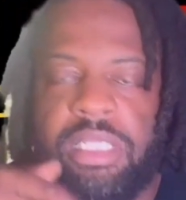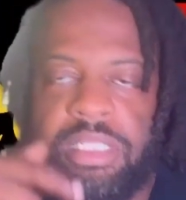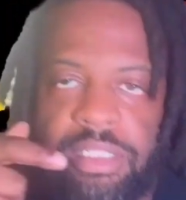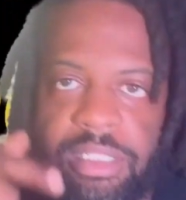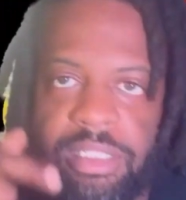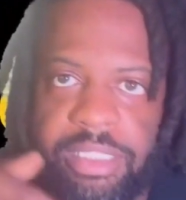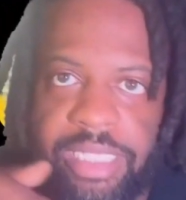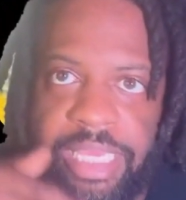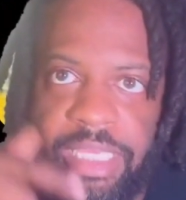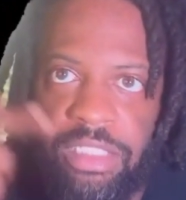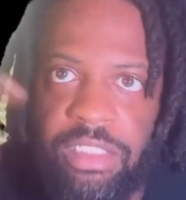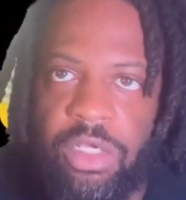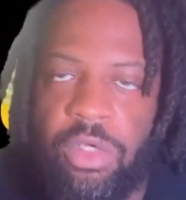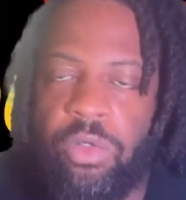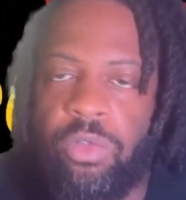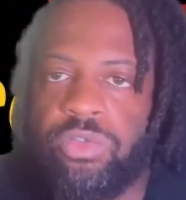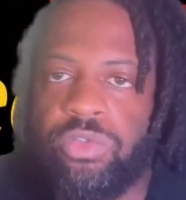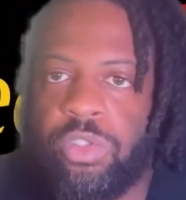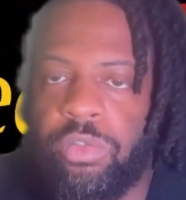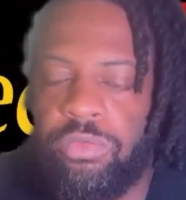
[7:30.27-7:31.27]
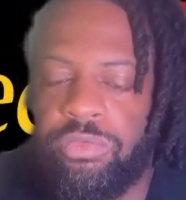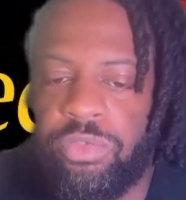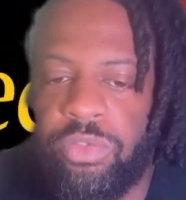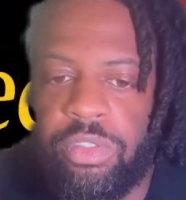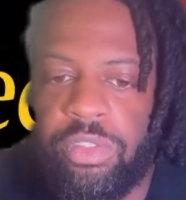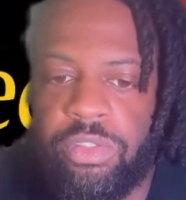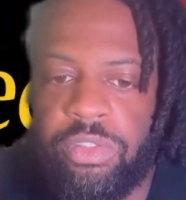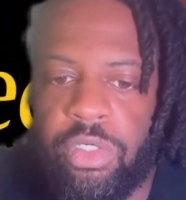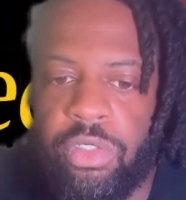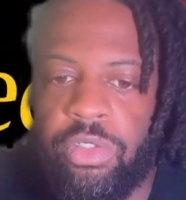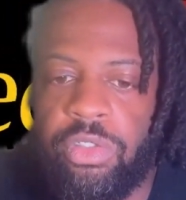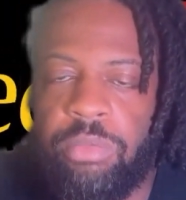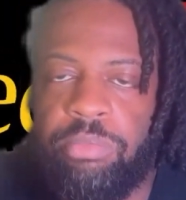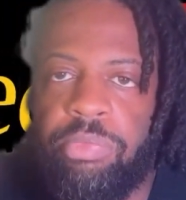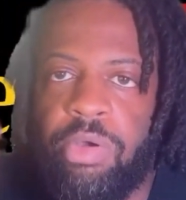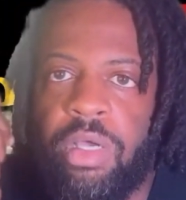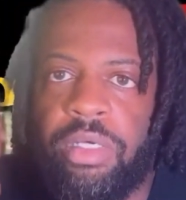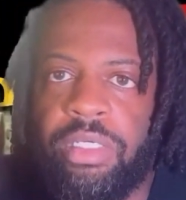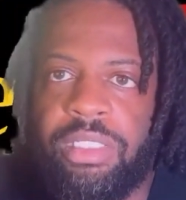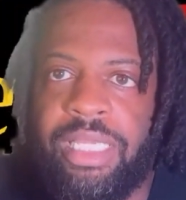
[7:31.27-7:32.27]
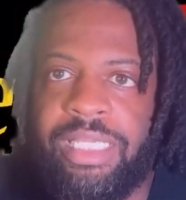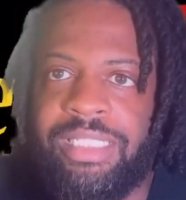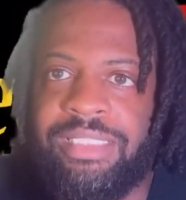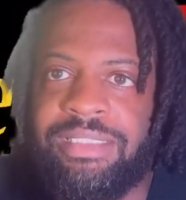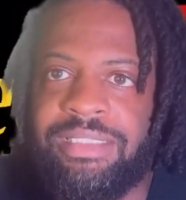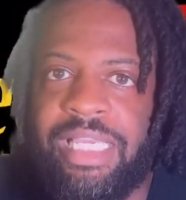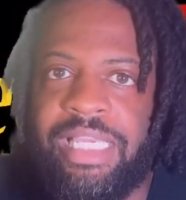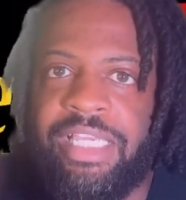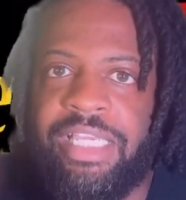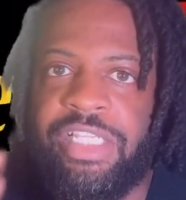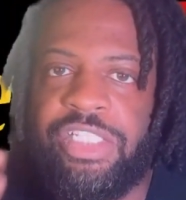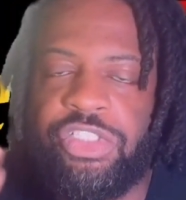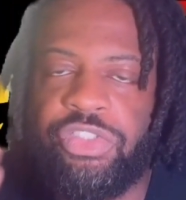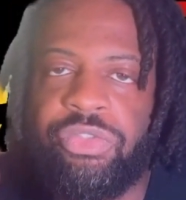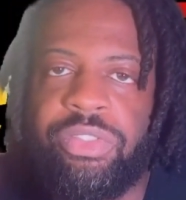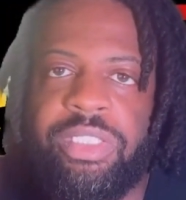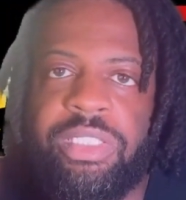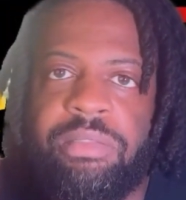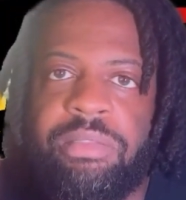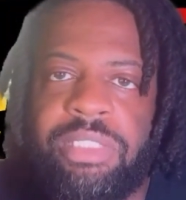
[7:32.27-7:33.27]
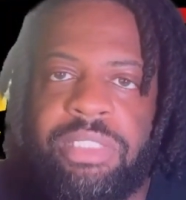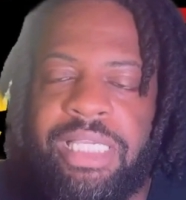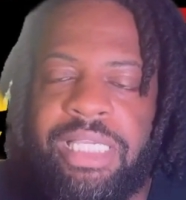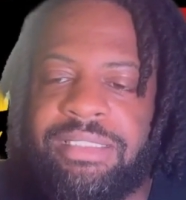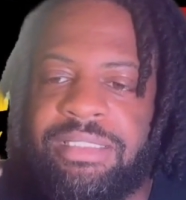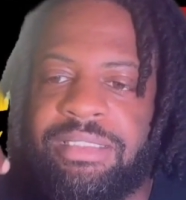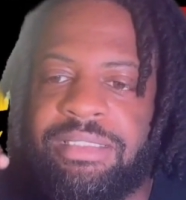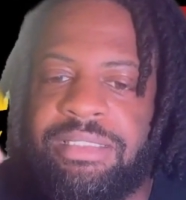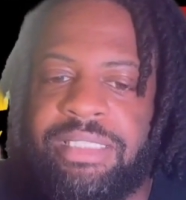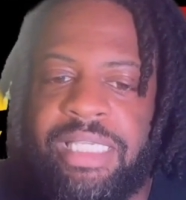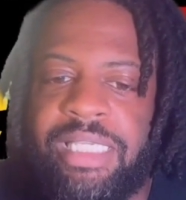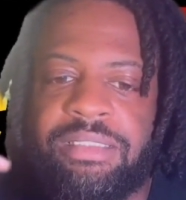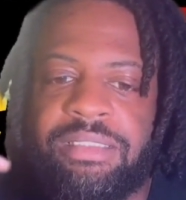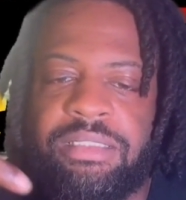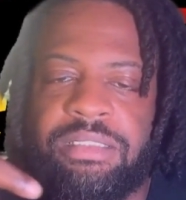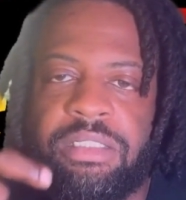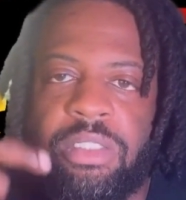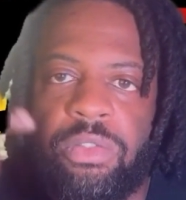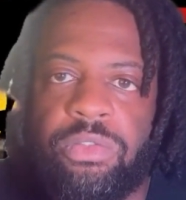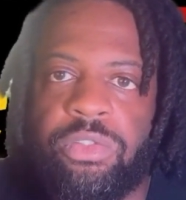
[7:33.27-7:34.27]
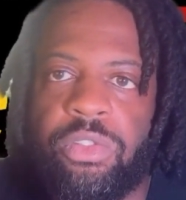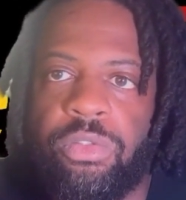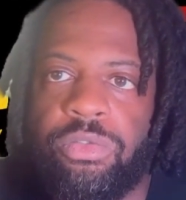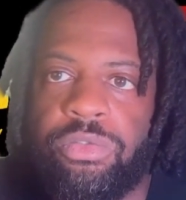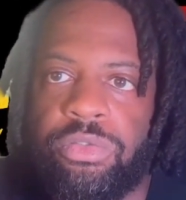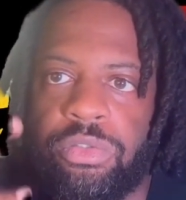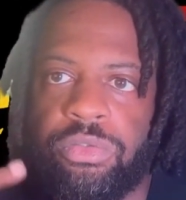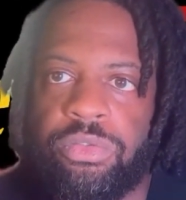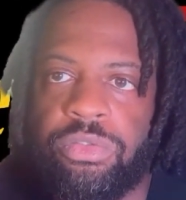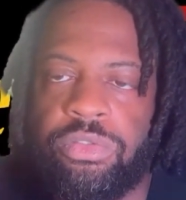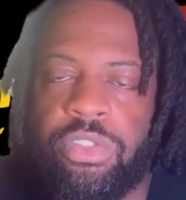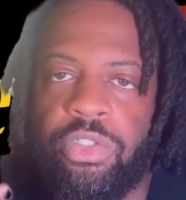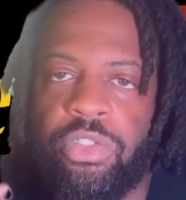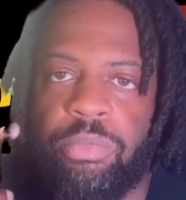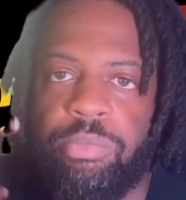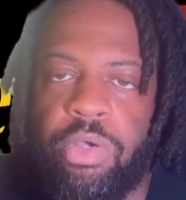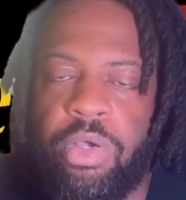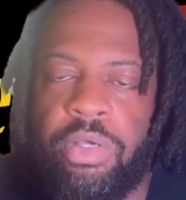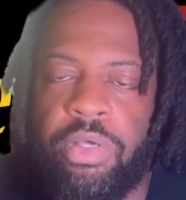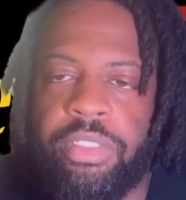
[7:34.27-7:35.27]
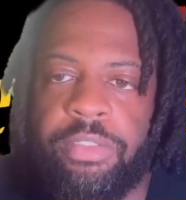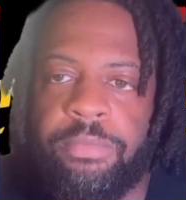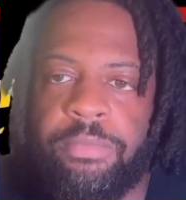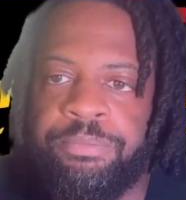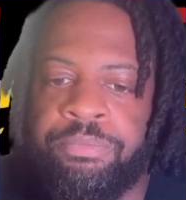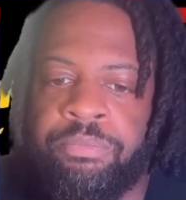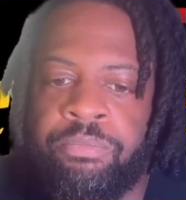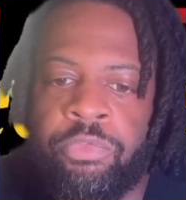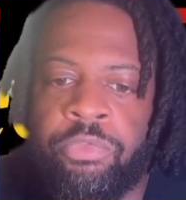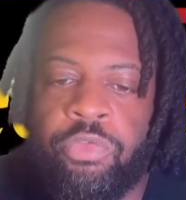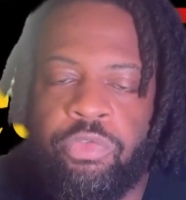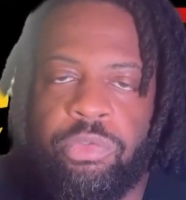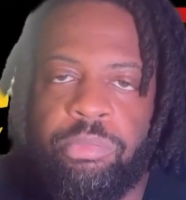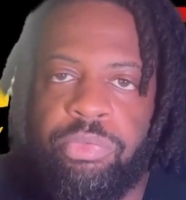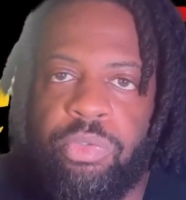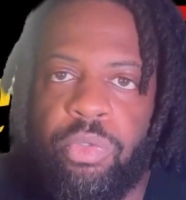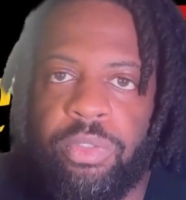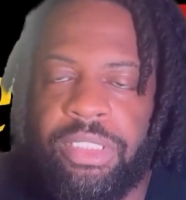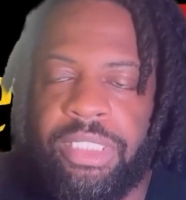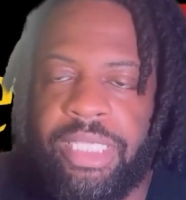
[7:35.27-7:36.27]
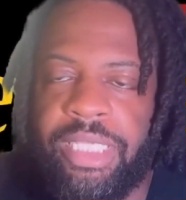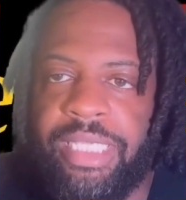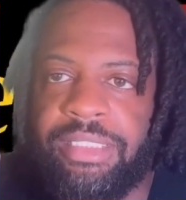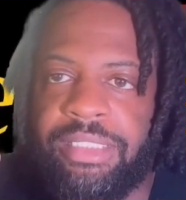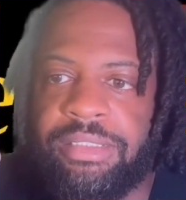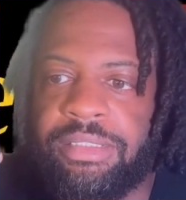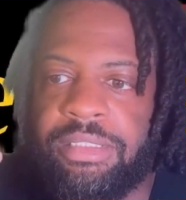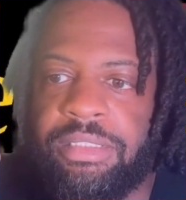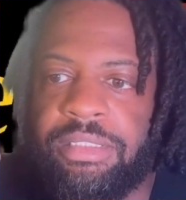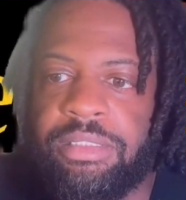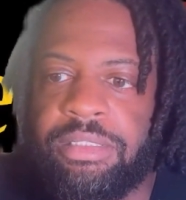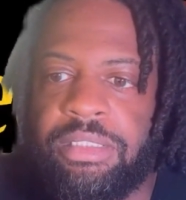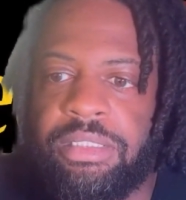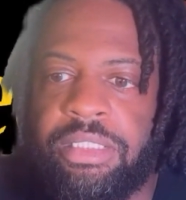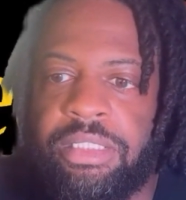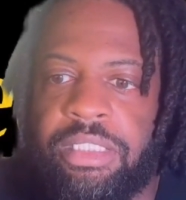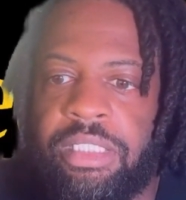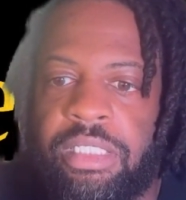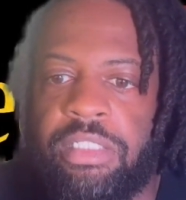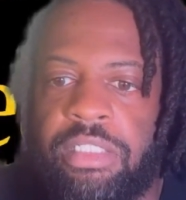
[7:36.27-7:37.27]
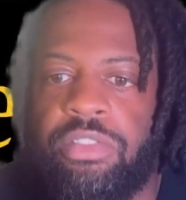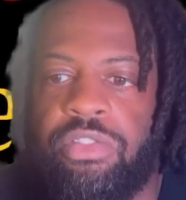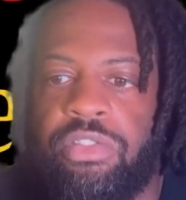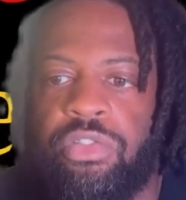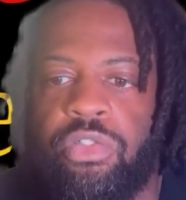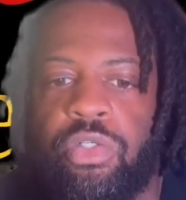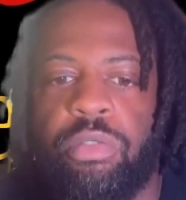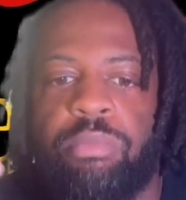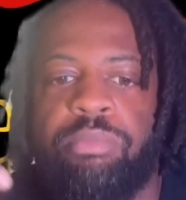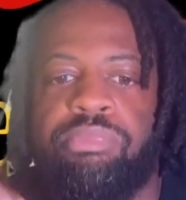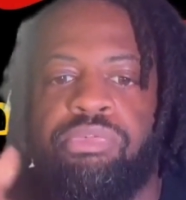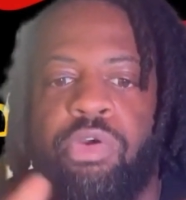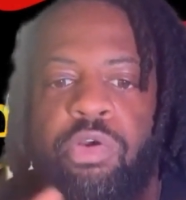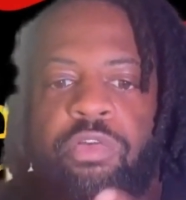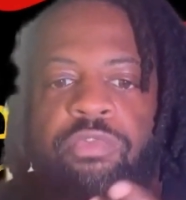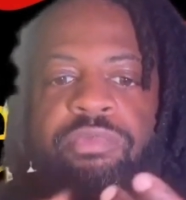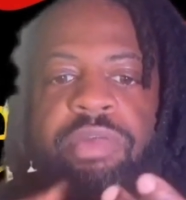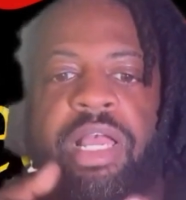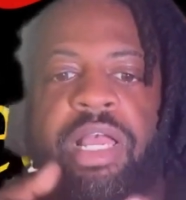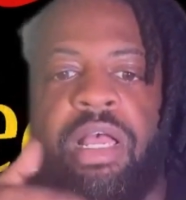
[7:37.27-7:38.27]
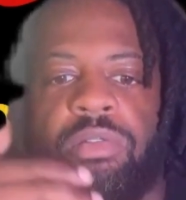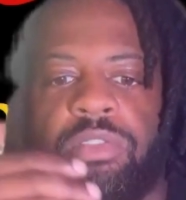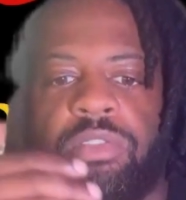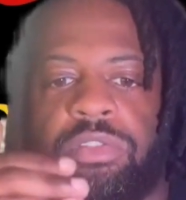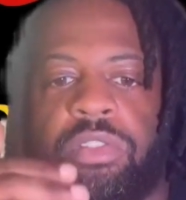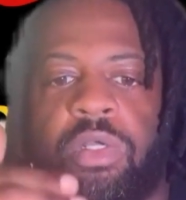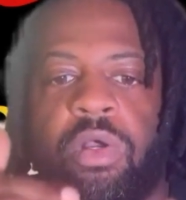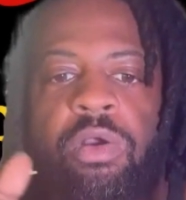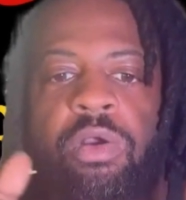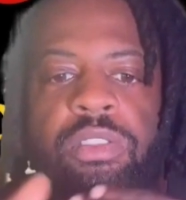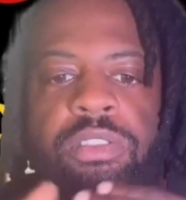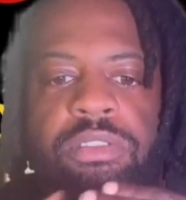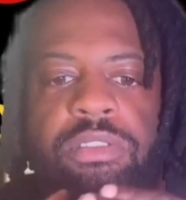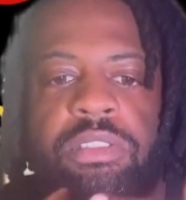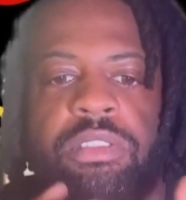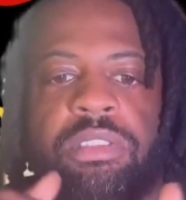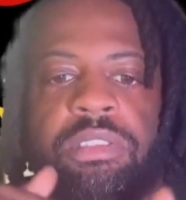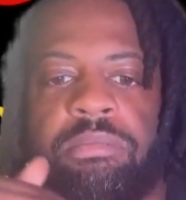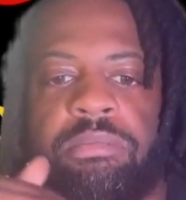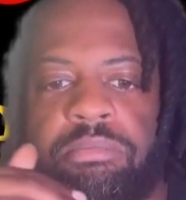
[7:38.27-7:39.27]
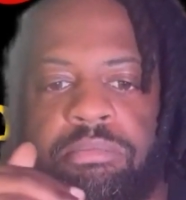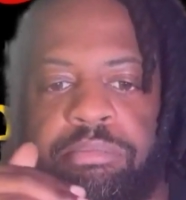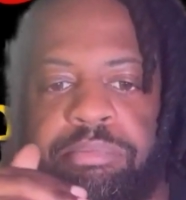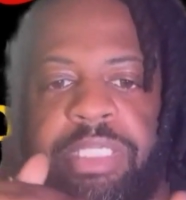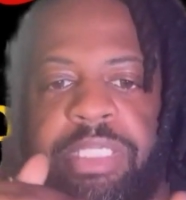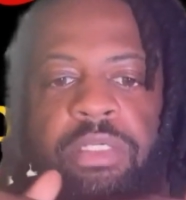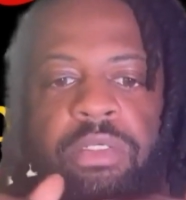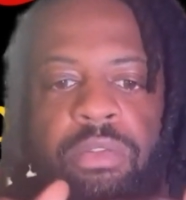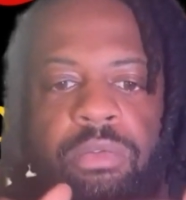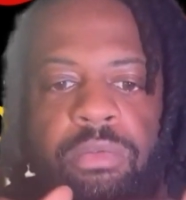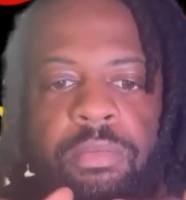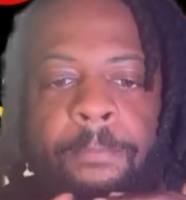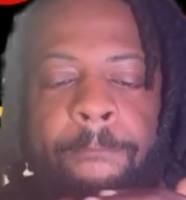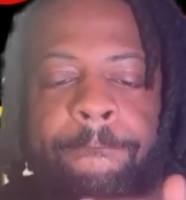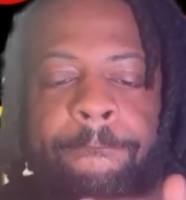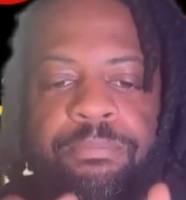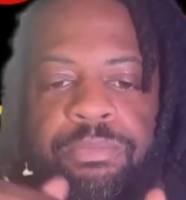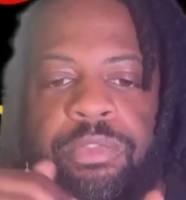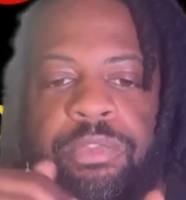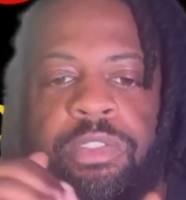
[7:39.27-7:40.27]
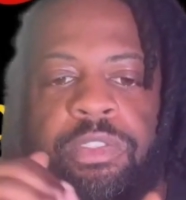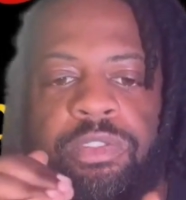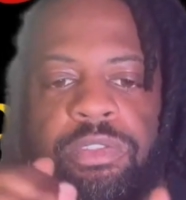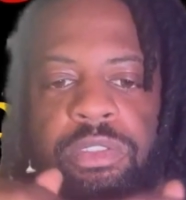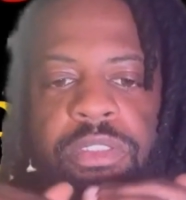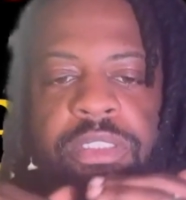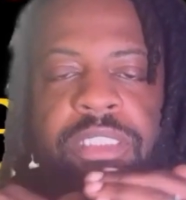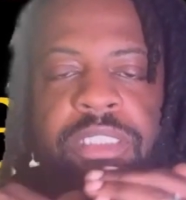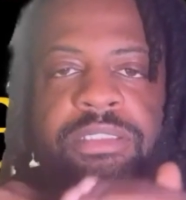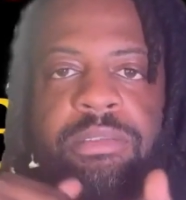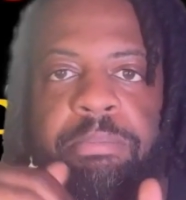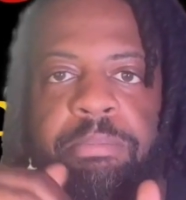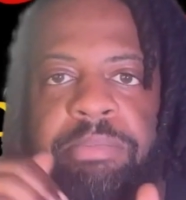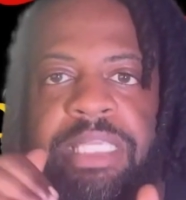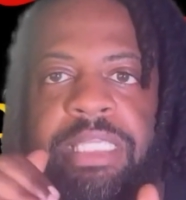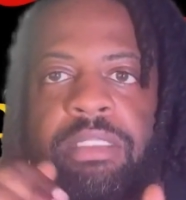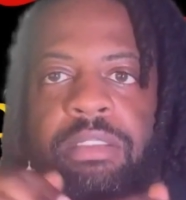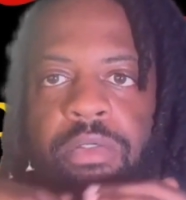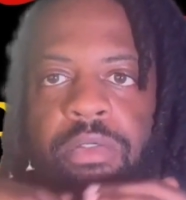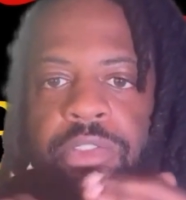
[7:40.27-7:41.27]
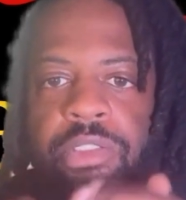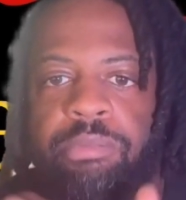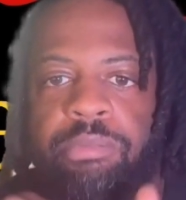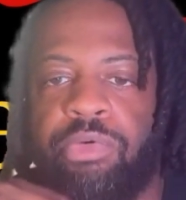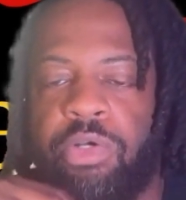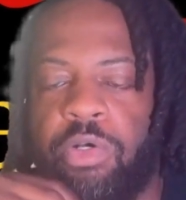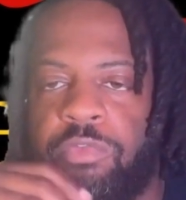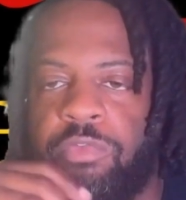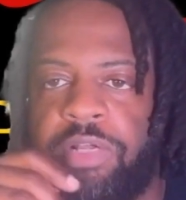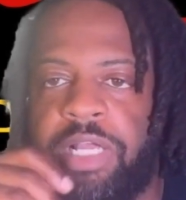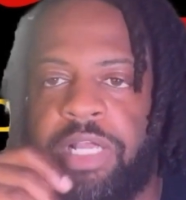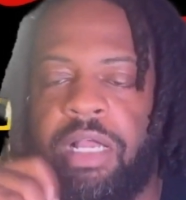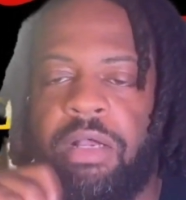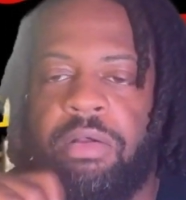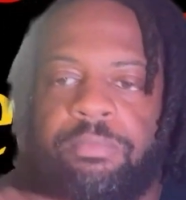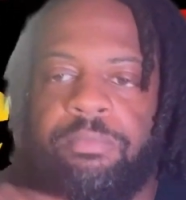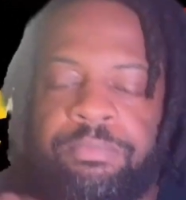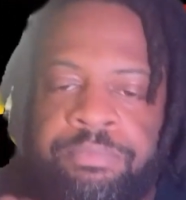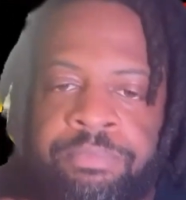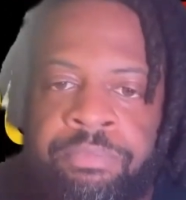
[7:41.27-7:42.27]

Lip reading: Then that goes on to the third party like Shade, String, LexisNexis. Those goes to those third party reporting agencies, and then your profile starts to build. You still get some meat on your profile.